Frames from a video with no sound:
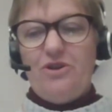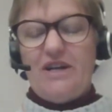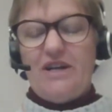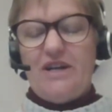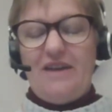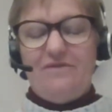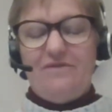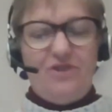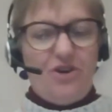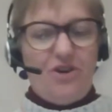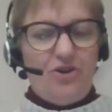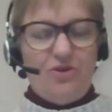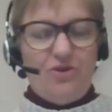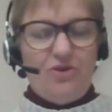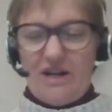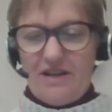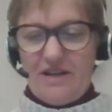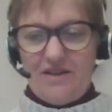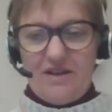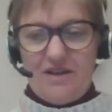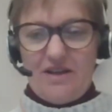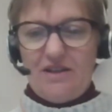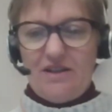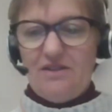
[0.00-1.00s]
I have no
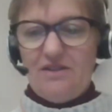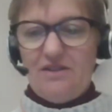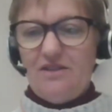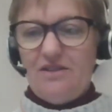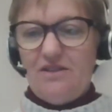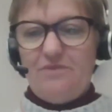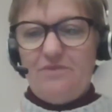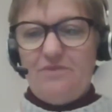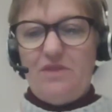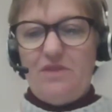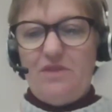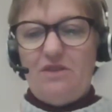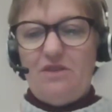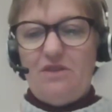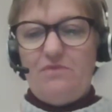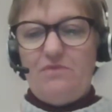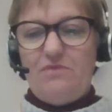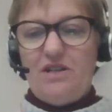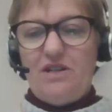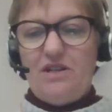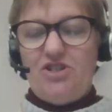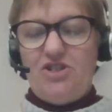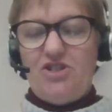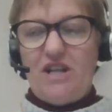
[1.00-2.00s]
other
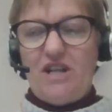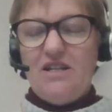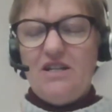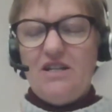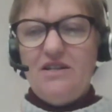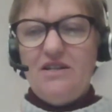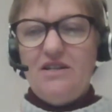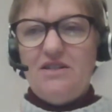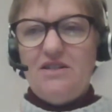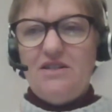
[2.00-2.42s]
agenda.